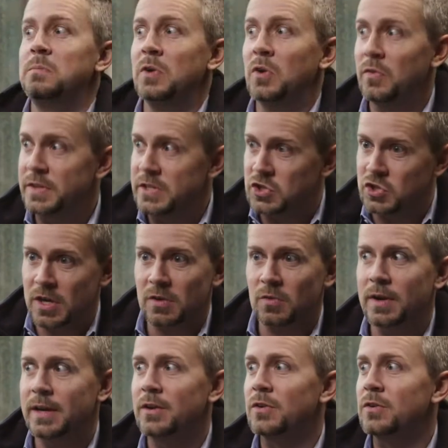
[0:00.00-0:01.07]
build this
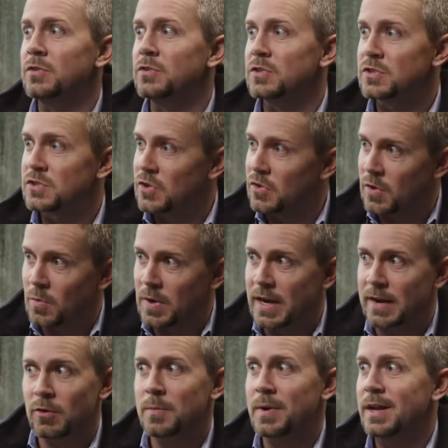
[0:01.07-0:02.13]
generator just so that
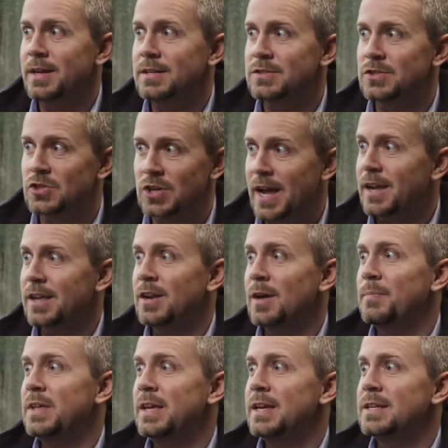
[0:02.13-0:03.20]
when everybody's jacking
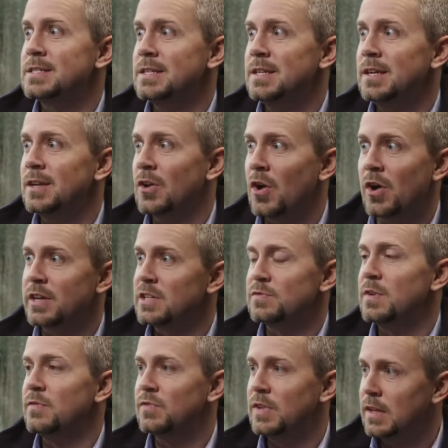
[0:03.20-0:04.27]
up the AC on August
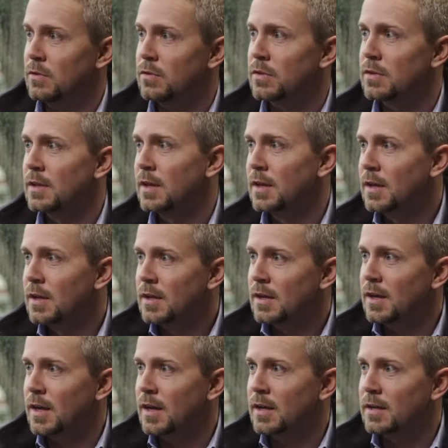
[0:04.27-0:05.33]

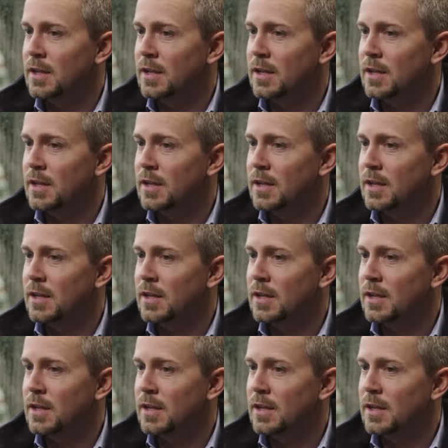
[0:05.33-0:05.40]
15th,